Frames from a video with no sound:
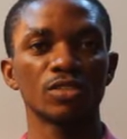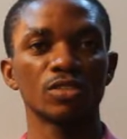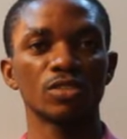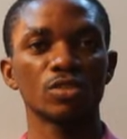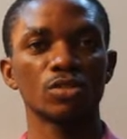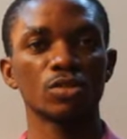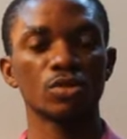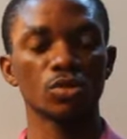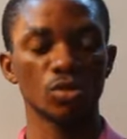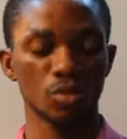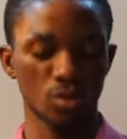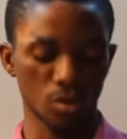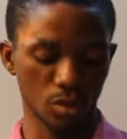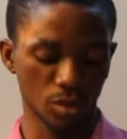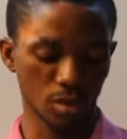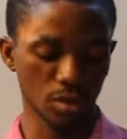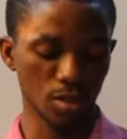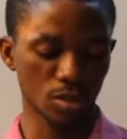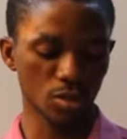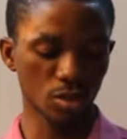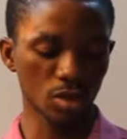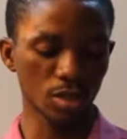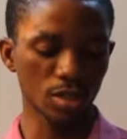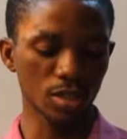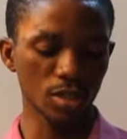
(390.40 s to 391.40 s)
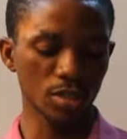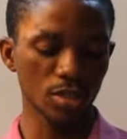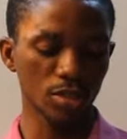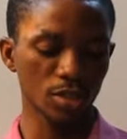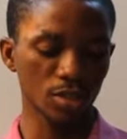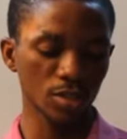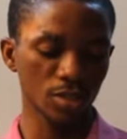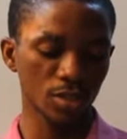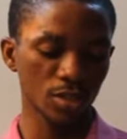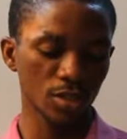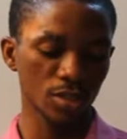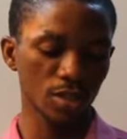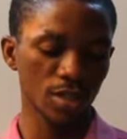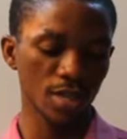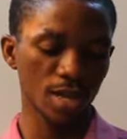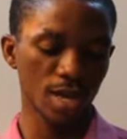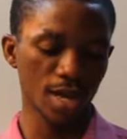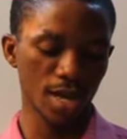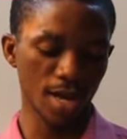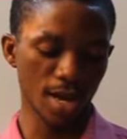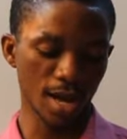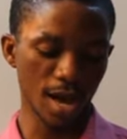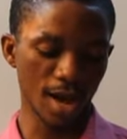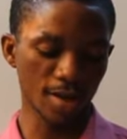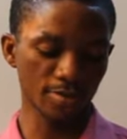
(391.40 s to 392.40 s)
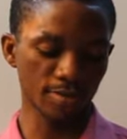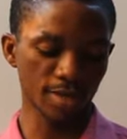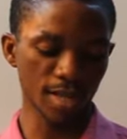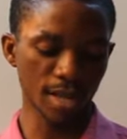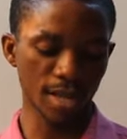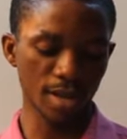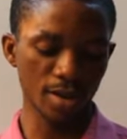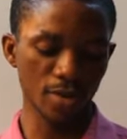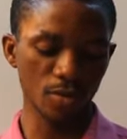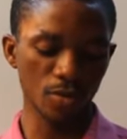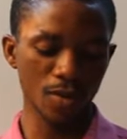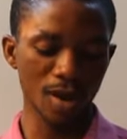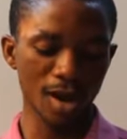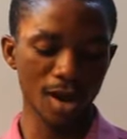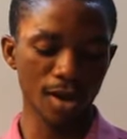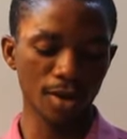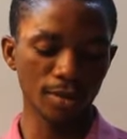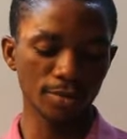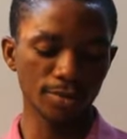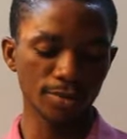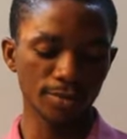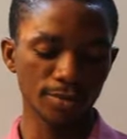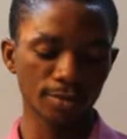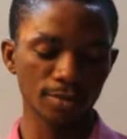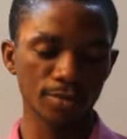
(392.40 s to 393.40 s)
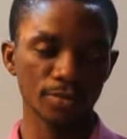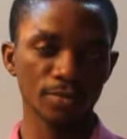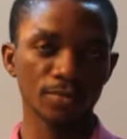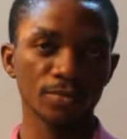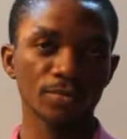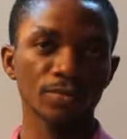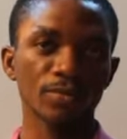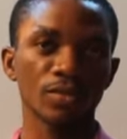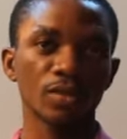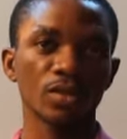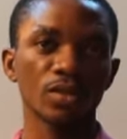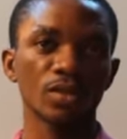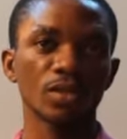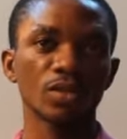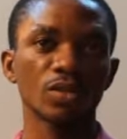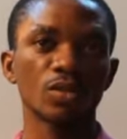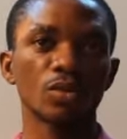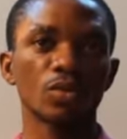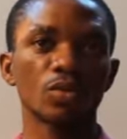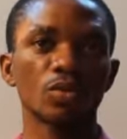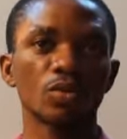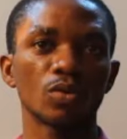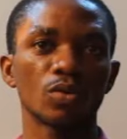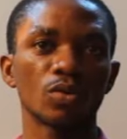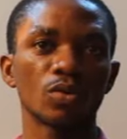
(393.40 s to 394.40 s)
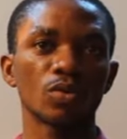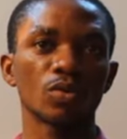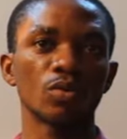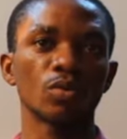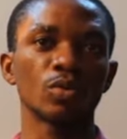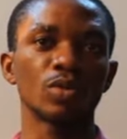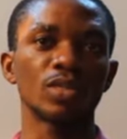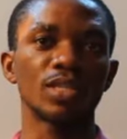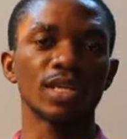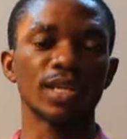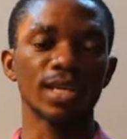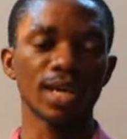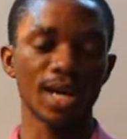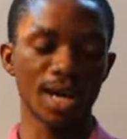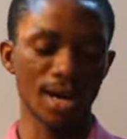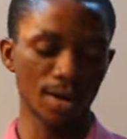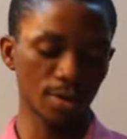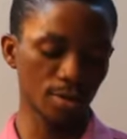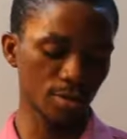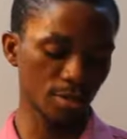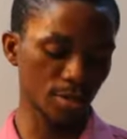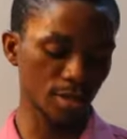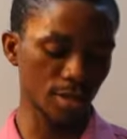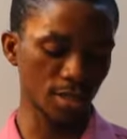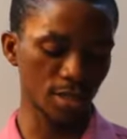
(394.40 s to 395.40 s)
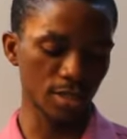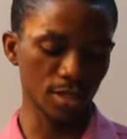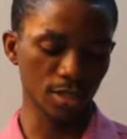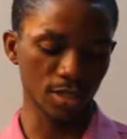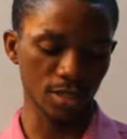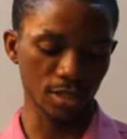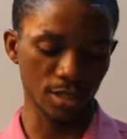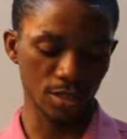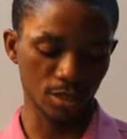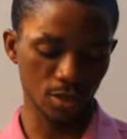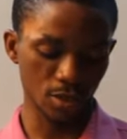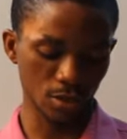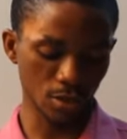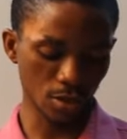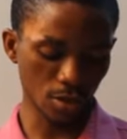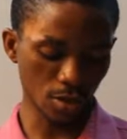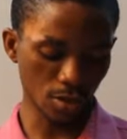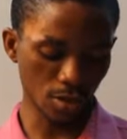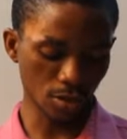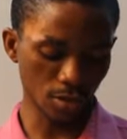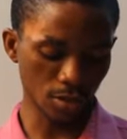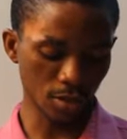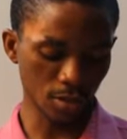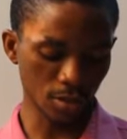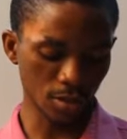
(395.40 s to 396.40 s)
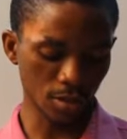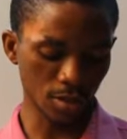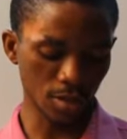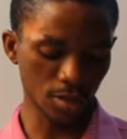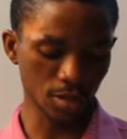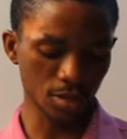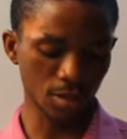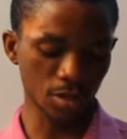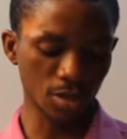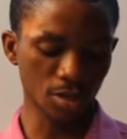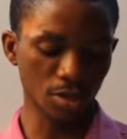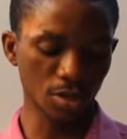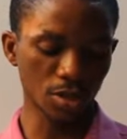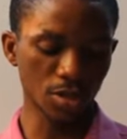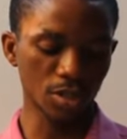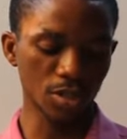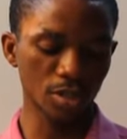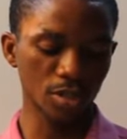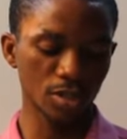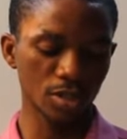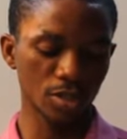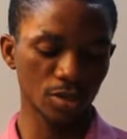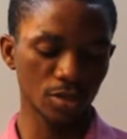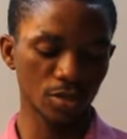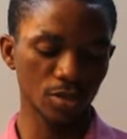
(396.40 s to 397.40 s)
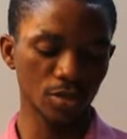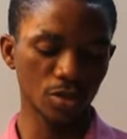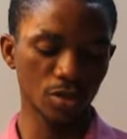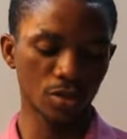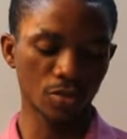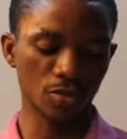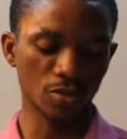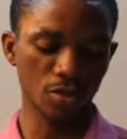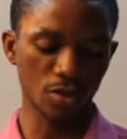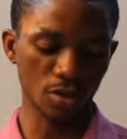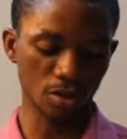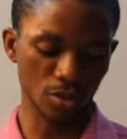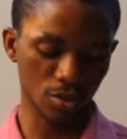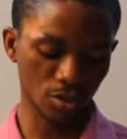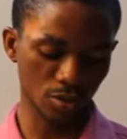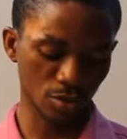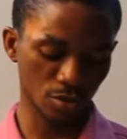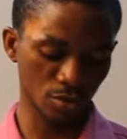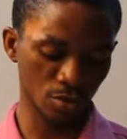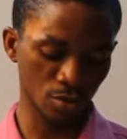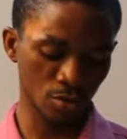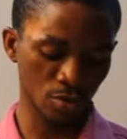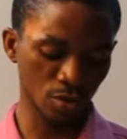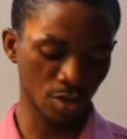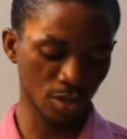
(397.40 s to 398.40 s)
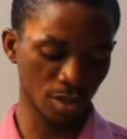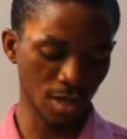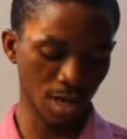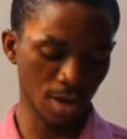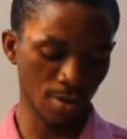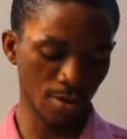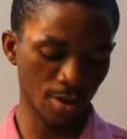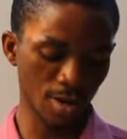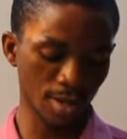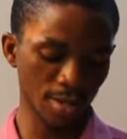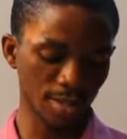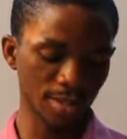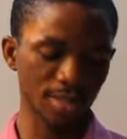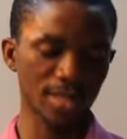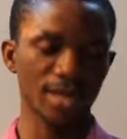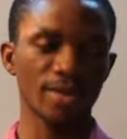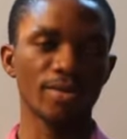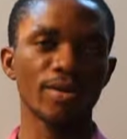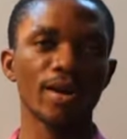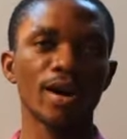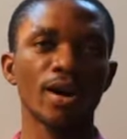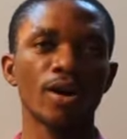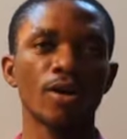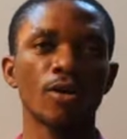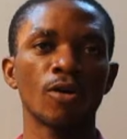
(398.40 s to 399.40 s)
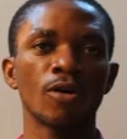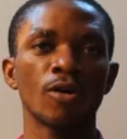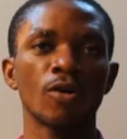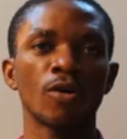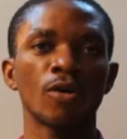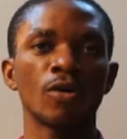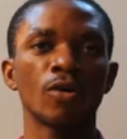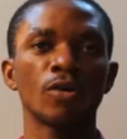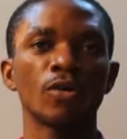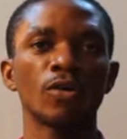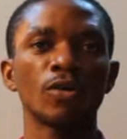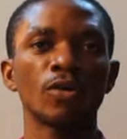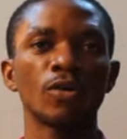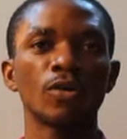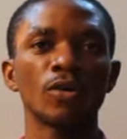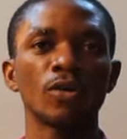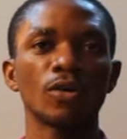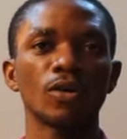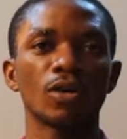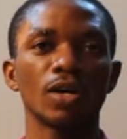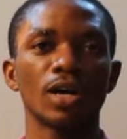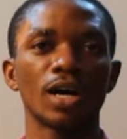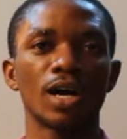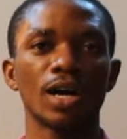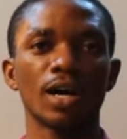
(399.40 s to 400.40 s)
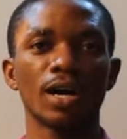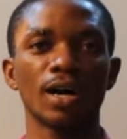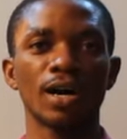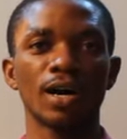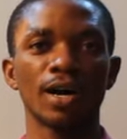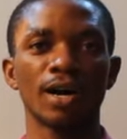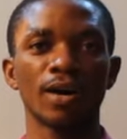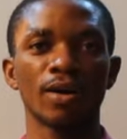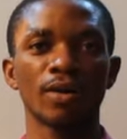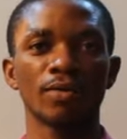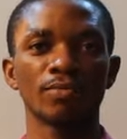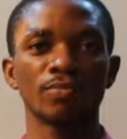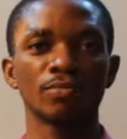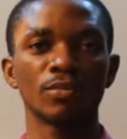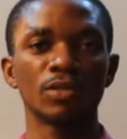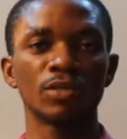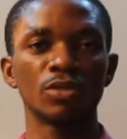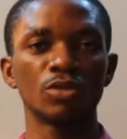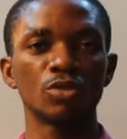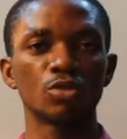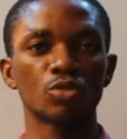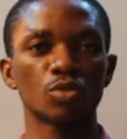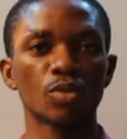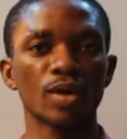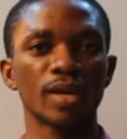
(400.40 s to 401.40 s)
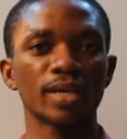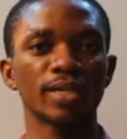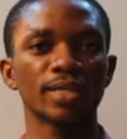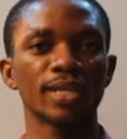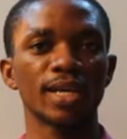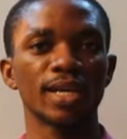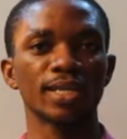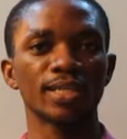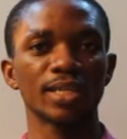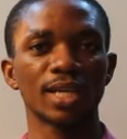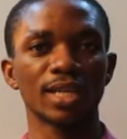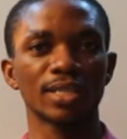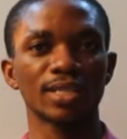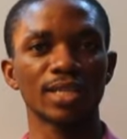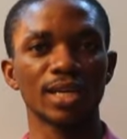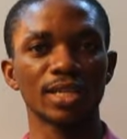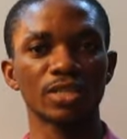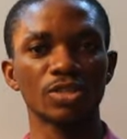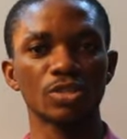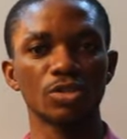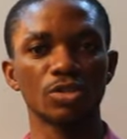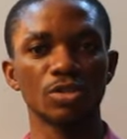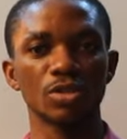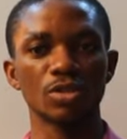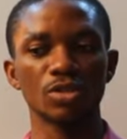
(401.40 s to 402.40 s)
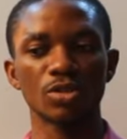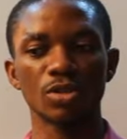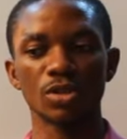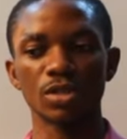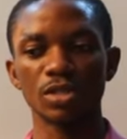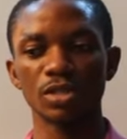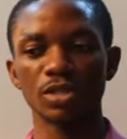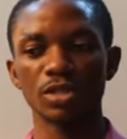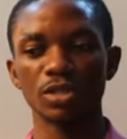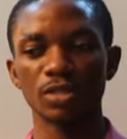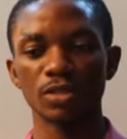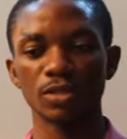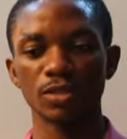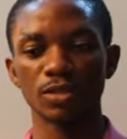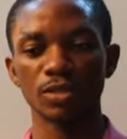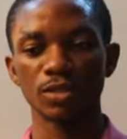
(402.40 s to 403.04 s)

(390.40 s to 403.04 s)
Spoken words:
to the solid. After a while, we'll take out the solid, of course, using our stirrer or the twine that is attached to the solid,